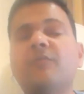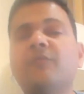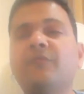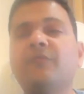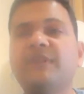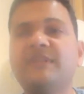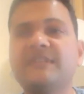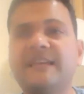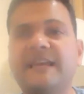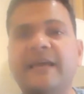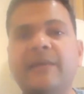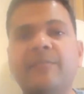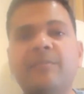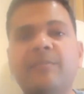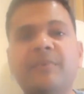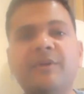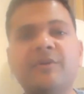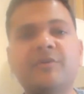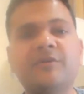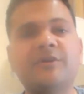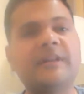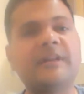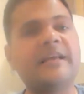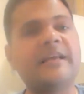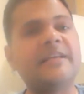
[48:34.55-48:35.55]
which can be
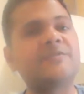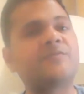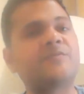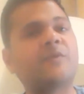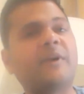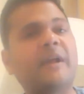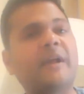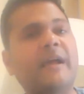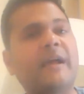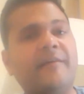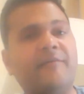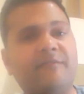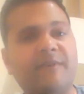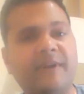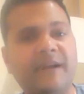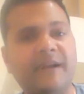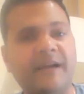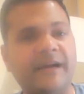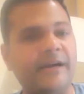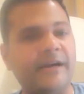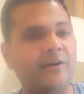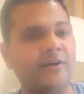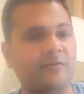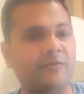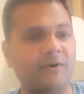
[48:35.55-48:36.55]
utilized for every
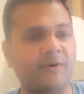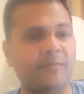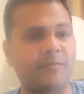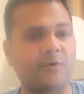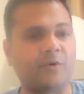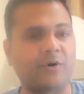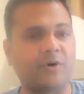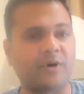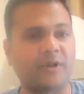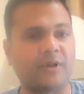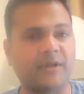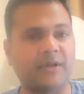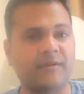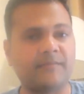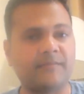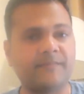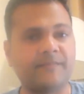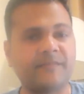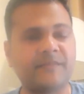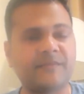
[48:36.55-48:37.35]
kind of reporting.